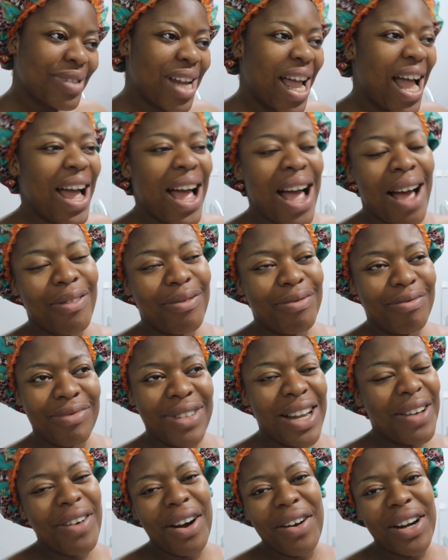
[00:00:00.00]
I have
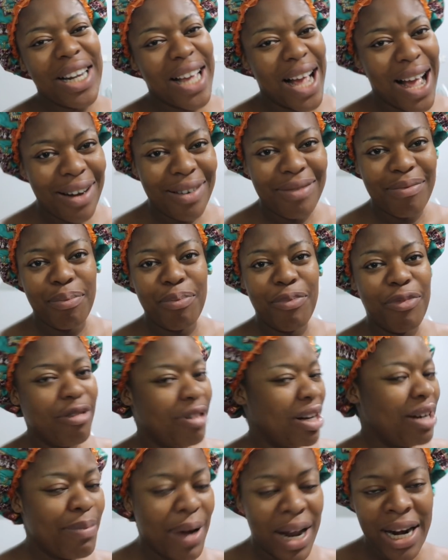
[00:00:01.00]
never really had
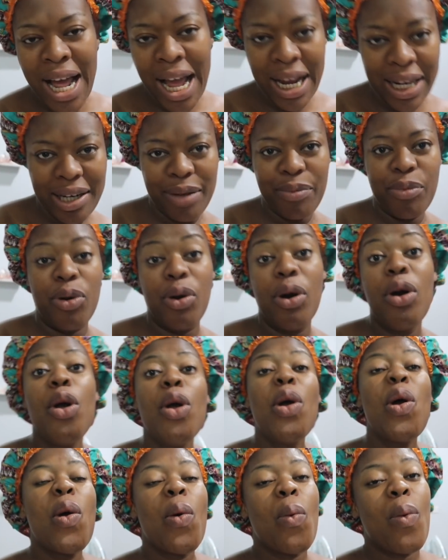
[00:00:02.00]
really bad acne, but
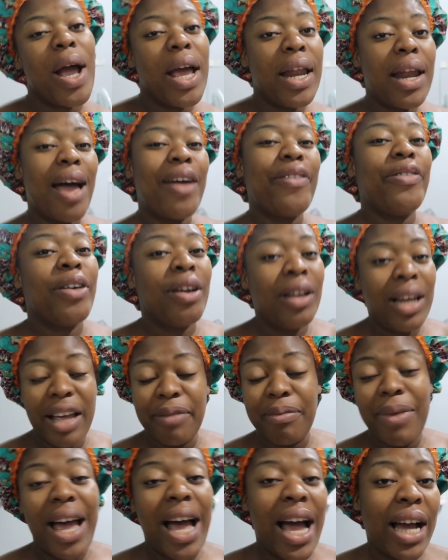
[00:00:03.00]
when I felt
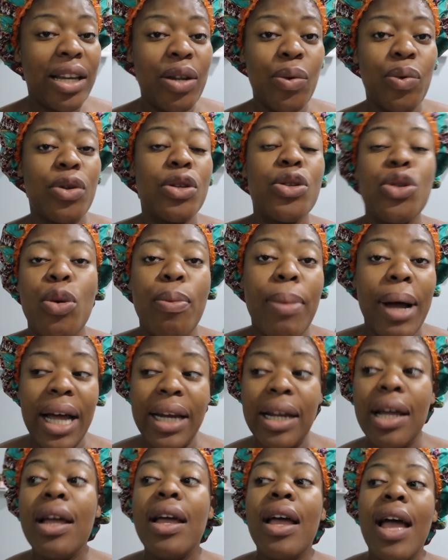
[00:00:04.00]
like my acne was so
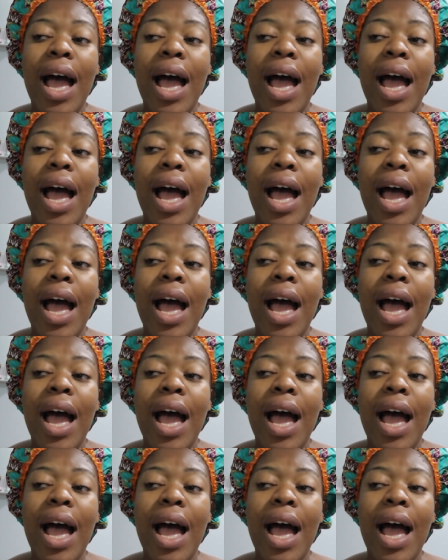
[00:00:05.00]
bad,